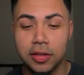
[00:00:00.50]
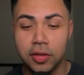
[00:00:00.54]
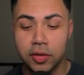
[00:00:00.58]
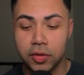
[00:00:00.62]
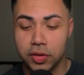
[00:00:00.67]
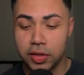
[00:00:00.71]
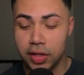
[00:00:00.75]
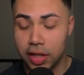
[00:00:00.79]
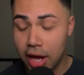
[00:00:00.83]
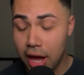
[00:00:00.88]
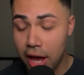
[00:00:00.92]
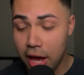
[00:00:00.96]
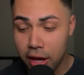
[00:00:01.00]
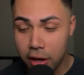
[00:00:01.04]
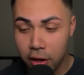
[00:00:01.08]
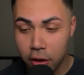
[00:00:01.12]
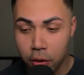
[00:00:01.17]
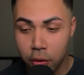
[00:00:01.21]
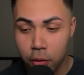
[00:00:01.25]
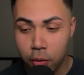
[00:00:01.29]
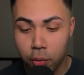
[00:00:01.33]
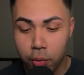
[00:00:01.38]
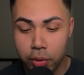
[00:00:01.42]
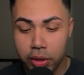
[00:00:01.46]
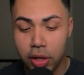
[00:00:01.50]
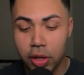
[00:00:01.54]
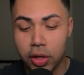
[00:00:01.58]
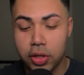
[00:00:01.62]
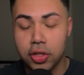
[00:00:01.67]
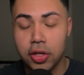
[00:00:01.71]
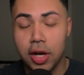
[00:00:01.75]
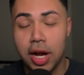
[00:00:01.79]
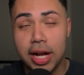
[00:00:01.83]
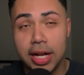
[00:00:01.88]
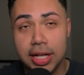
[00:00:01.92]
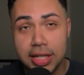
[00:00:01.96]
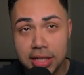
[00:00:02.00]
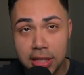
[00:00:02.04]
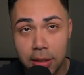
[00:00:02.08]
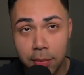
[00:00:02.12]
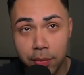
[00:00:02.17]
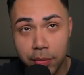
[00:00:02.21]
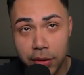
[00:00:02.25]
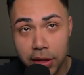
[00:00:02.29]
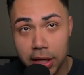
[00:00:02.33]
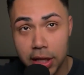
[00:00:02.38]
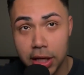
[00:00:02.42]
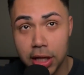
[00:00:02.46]
Today we are trying
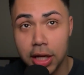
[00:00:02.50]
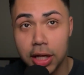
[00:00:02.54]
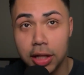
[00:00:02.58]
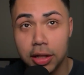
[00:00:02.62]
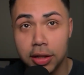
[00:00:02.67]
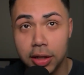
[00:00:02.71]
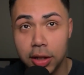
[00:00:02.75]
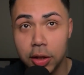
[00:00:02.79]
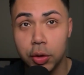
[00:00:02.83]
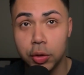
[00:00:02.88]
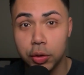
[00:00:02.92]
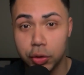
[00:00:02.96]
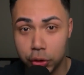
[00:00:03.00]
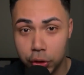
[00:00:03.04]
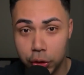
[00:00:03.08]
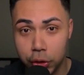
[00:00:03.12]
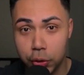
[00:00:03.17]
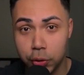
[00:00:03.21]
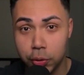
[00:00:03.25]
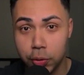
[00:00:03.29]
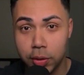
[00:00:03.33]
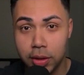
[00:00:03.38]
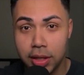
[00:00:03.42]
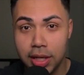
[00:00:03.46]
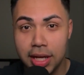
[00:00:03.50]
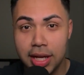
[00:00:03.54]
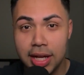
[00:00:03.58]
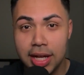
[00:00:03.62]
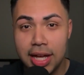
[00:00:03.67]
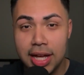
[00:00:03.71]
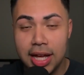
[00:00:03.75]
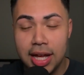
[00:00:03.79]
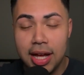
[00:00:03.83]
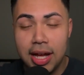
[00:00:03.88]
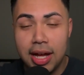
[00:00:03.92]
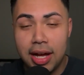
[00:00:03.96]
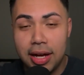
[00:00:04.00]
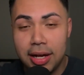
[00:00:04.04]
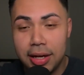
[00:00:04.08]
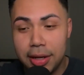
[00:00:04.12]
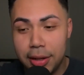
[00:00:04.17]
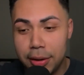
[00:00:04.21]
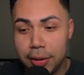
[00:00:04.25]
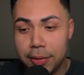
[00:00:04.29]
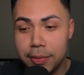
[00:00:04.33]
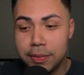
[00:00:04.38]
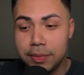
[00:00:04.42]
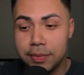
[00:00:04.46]
something a little new.
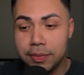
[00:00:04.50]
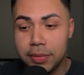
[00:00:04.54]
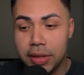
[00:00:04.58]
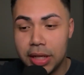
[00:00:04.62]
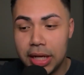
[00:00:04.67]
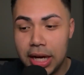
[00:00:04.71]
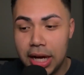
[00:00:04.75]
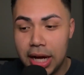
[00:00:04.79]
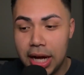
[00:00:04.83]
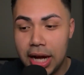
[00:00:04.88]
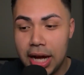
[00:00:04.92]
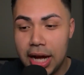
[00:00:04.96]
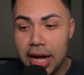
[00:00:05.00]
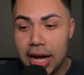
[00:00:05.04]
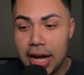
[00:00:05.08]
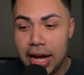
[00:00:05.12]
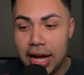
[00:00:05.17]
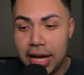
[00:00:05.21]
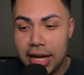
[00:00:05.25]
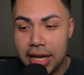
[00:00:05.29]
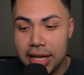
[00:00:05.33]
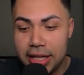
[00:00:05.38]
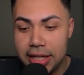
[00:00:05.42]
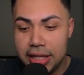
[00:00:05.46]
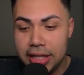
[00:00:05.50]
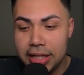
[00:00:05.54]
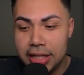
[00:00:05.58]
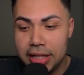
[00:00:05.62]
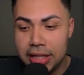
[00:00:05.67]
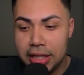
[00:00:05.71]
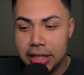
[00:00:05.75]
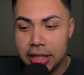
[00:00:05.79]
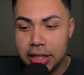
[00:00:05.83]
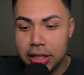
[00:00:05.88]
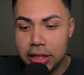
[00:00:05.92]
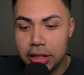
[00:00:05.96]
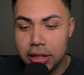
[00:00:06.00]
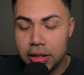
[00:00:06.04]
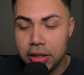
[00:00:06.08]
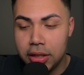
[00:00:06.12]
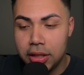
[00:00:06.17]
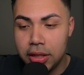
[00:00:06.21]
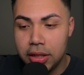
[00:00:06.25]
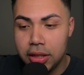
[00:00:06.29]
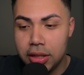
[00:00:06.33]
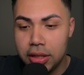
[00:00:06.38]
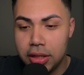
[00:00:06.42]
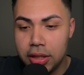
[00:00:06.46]
I
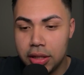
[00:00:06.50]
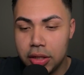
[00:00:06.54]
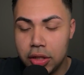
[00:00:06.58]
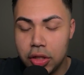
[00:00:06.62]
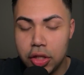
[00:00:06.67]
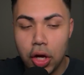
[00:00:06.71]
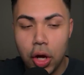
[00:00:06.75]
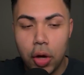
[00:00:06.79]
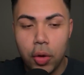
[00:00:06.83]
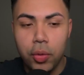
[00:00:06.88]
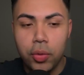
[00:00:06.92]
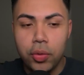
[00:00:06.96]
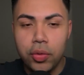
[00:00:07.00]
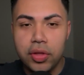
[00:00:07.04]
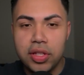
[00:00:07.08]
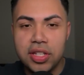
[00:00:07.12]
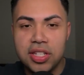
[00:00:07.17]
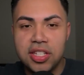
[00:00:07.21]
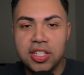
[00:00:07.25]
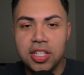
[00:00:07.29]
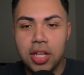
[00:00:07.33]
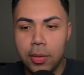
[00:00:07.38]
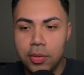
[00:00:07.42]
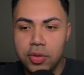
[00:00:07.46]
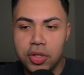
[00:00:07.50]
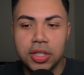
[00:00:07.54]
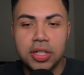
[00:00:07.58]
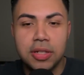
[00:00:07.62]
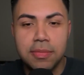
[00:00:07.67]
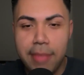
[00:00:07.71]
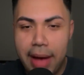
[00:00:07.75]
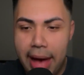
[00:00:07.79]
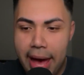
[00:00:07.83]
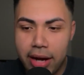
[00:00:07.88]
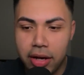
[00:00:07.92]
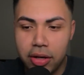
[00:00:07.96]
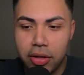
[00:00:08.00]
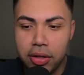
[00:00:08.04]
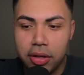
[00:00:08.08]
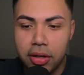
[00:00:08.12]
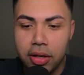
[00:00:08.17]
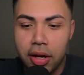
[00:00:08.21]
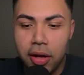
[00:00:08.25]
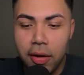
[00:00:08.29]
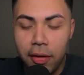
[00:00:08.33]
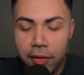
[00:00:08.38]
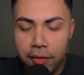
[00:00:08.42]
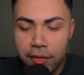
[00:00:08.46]
know the subject
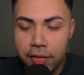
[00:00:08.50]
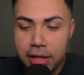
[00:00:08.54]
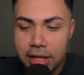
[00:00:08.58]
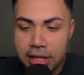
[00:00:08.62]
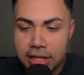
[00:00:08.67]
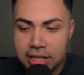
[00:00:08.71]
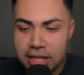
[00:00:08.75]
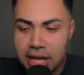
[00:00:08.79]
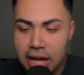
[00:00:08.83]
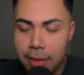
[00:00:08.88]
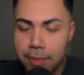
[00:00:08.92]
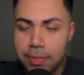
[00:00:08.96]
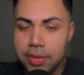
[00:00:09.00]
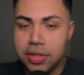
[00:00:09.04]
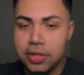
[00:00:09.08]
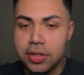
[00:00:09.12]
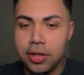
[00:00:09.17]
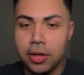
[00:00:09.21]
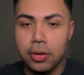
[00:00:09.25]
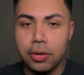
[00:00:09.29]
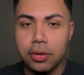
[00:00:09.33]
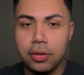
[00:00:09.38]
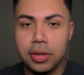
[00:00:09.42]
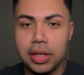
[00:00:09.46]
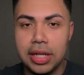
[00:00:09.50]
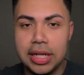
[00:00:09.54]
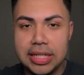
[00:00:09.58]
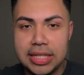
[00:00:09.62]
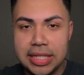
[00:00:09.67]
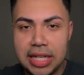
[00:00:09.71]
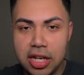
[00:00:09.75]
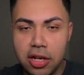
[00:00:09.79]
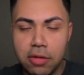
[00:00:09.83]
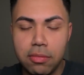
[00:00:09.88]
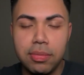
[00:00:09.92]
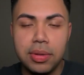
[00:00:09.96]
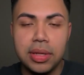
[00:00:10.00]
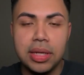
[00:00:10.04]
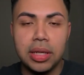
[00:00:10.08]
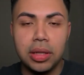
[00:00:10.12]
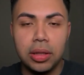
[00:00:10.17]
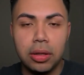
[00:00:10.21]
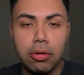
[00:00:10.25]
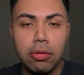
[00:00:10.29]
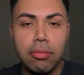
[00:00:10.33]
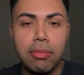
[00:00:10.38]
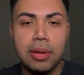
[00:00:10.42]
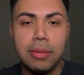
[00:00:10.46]
matter of this episode is going to be a
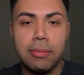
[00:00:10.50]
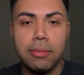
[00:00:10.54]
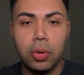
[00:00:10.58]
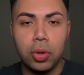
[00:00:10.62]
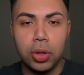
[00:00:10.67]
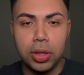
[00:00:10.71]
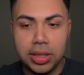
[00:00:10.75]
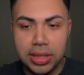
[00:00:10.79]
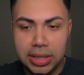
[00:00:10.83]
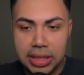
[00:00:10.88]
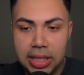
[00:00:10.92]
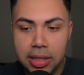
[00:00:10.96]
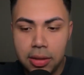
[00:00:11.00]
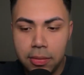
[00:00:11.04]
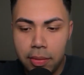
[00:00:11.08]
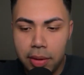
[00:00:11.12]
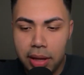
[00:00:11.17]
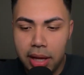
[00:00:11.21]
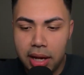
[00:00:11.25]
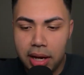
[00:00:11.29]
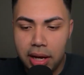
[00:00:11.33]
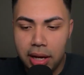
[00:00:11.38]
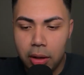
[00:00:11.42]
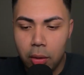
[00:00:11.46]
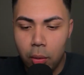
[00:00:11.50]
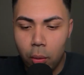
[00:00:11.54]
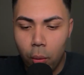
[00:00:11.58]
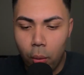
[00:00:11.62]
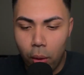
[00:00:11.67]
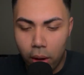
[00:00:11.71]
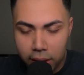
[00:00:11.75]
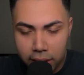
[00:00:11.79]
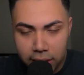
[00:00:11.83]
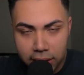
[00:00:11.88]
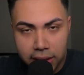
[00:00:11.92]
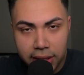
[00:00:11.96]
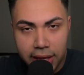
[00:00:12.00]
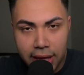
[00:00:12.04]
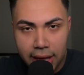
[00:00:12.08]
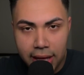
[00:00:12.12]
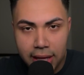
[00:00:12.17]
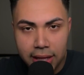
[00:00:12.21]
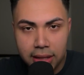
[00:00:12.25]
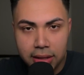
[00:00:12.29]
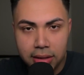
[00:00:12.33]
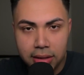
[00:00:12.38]
little bit more deep, and I wanted that